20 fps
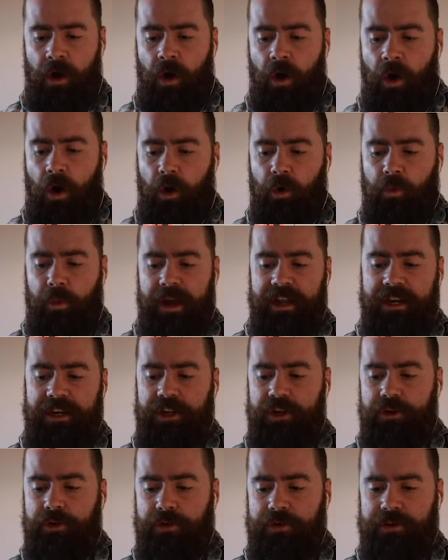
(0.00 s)
or when
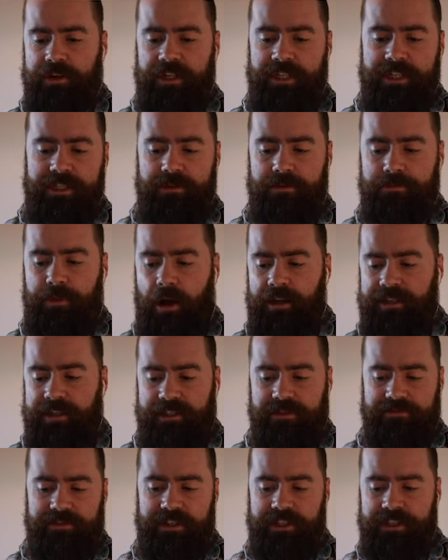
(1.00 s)
your process
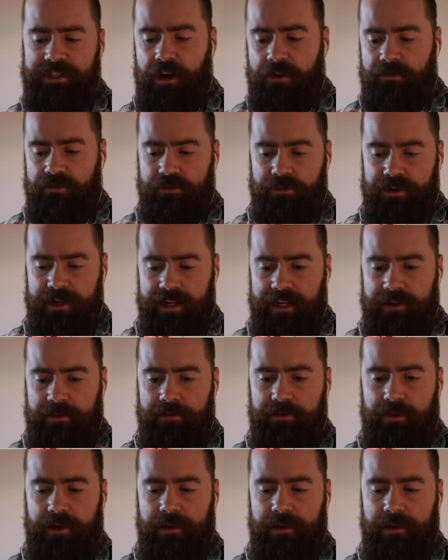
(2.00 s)
of discovery